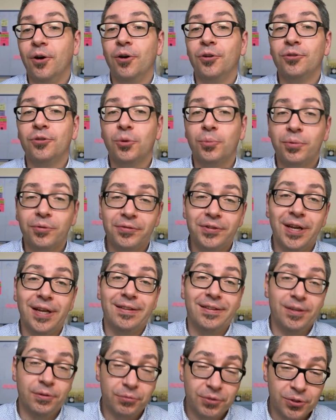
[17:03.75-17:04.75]
On top of
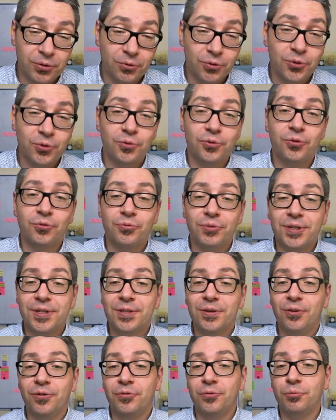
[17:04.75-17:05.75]
that, there is also the
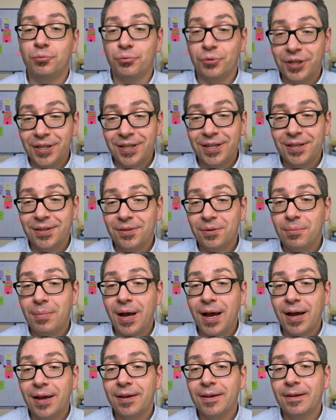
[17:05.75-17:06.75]
risk of breaking the
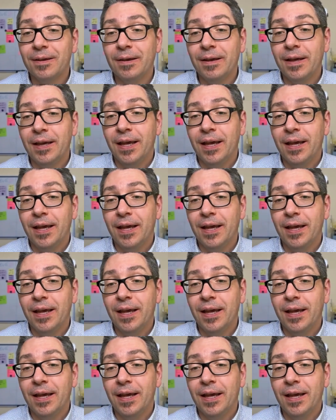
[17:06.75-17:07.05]
Mac.